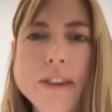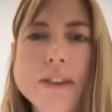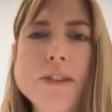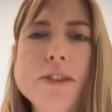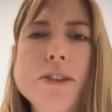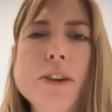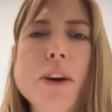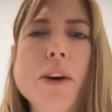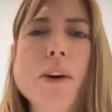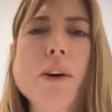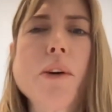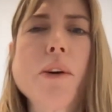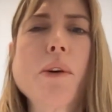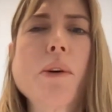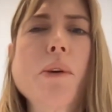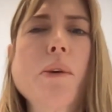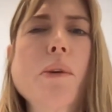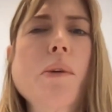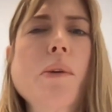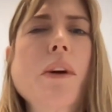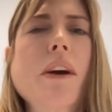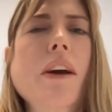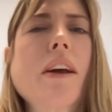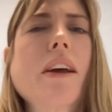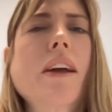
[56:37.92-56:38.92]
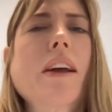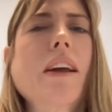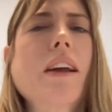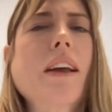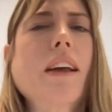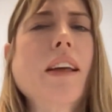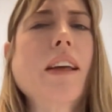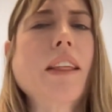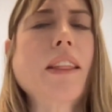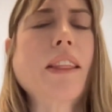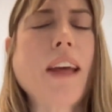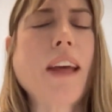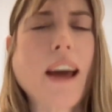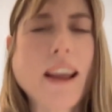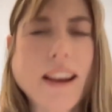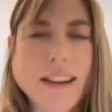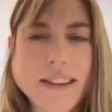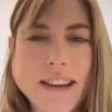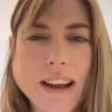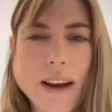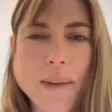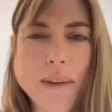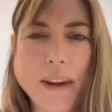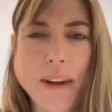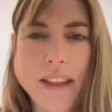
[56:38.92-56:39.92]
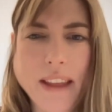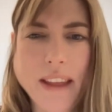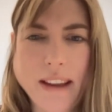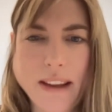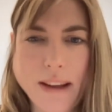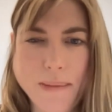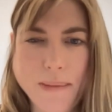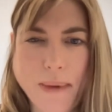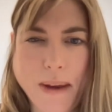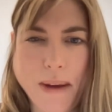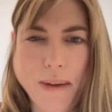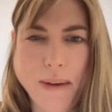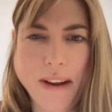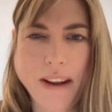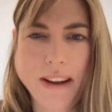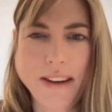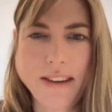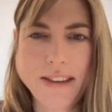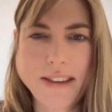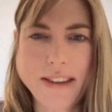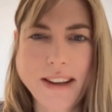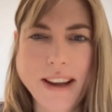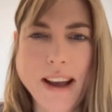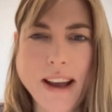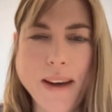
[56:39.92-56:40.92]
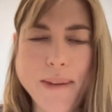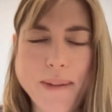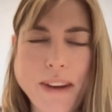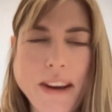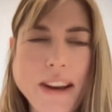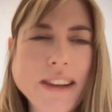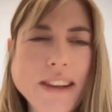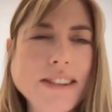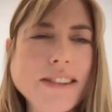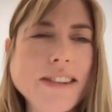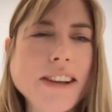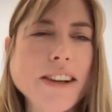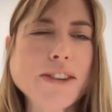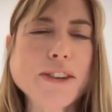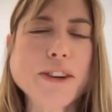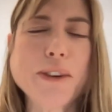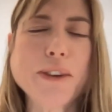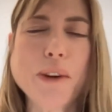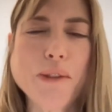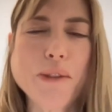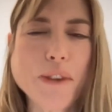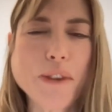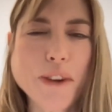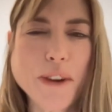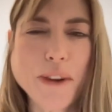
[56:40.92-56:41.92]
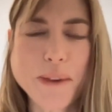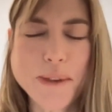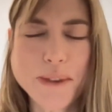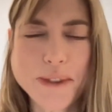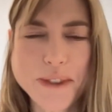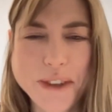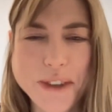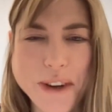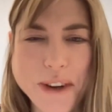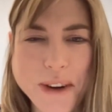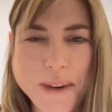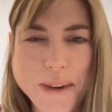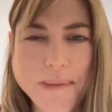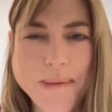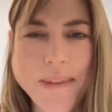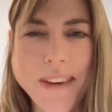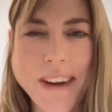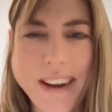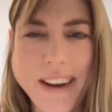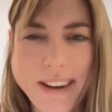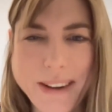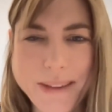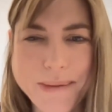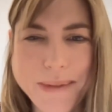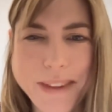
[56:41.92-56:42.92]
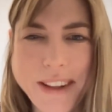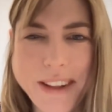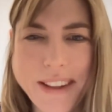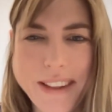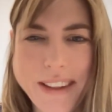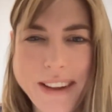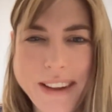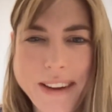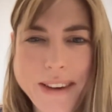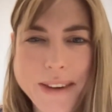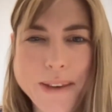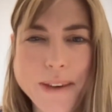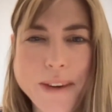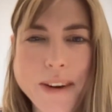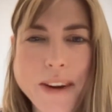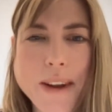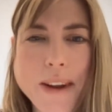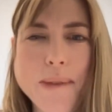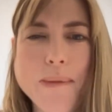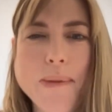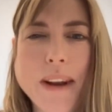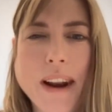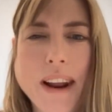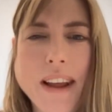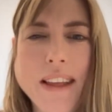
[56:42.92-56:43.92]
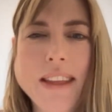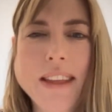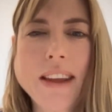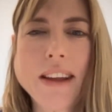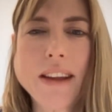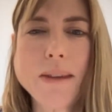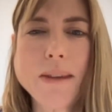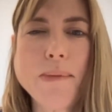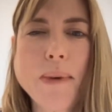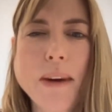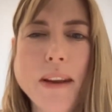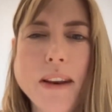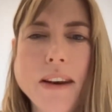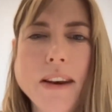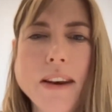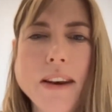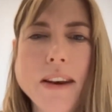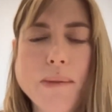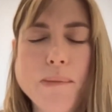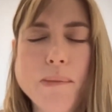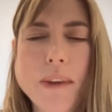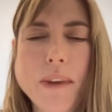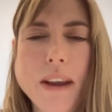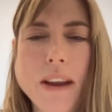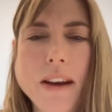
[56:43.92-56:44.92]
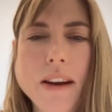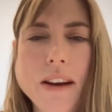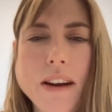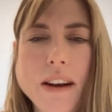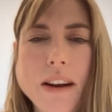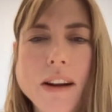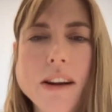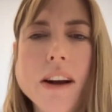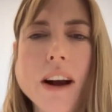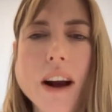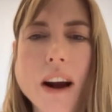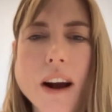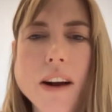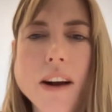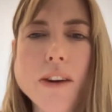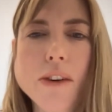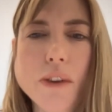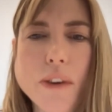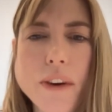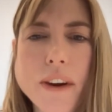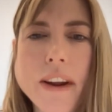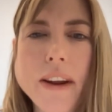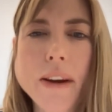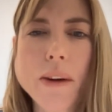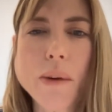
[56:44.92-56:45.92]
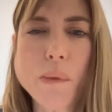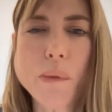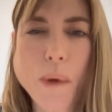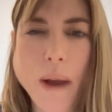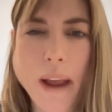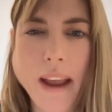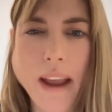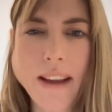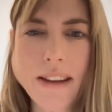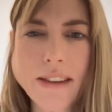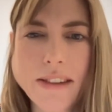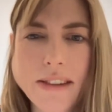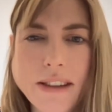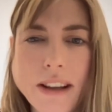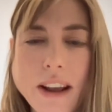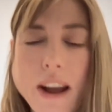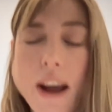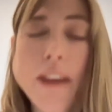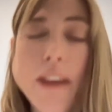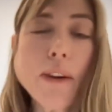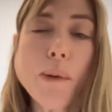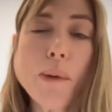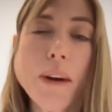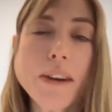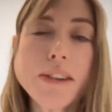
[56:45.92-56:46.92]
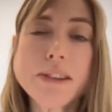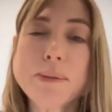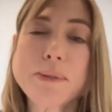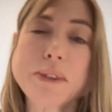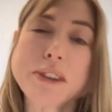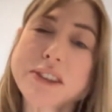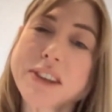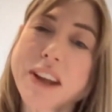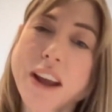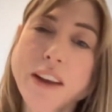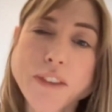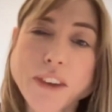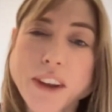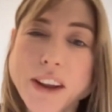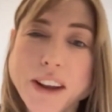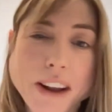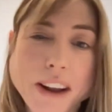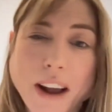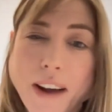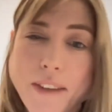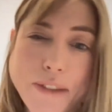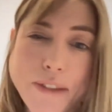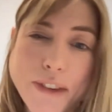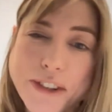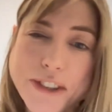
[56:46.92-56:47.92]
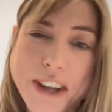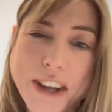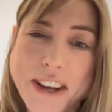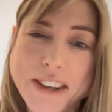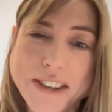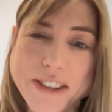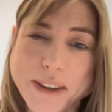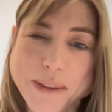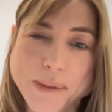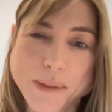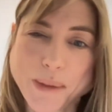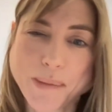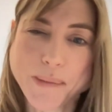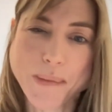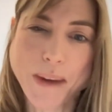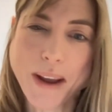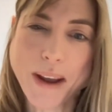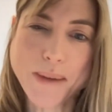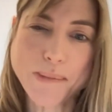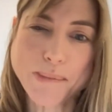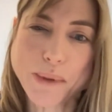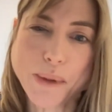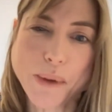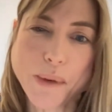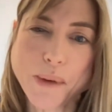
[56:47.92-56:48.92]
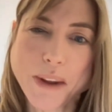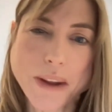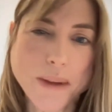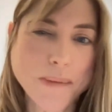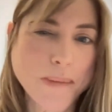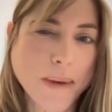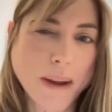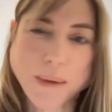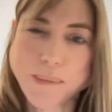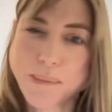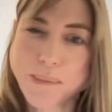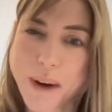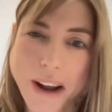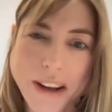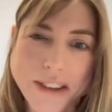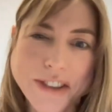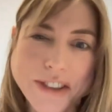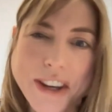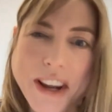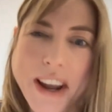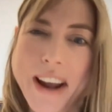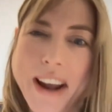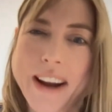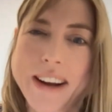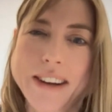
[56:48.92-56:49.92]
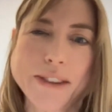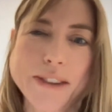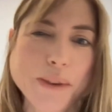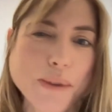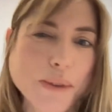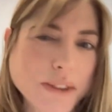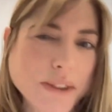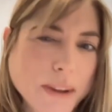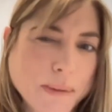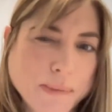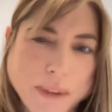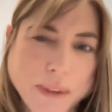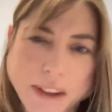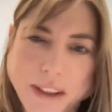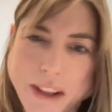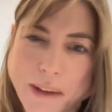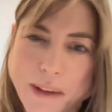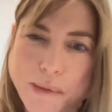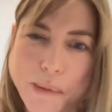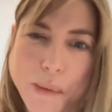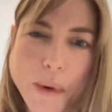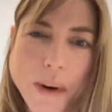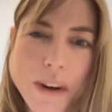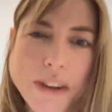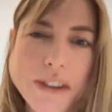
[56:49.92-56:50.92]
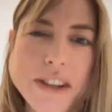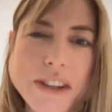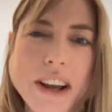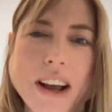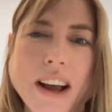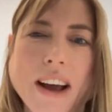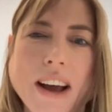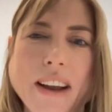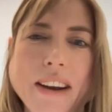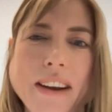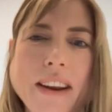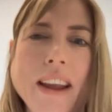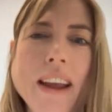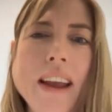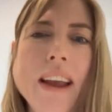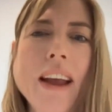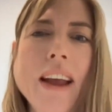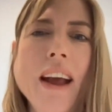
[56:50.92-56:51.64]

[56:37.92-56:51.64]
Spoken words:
So that is how I think about it. It is such an overused term. I completely agree, but I think about it in concrete ways. Otherwise, I'm just having a conversation with my employee about a project or something they've worked on.